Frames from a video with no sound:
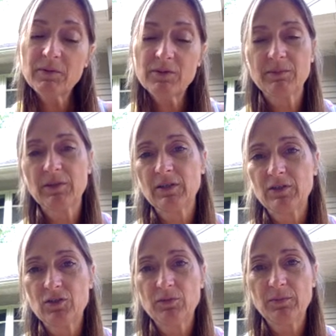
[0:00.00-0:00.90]
which I'm going to
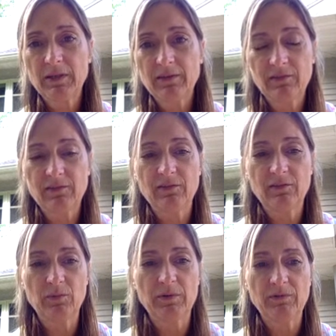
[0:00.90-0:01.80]
do because this
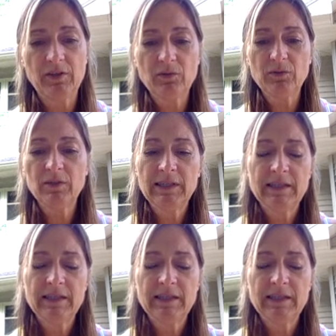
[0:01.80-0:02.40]
is a review,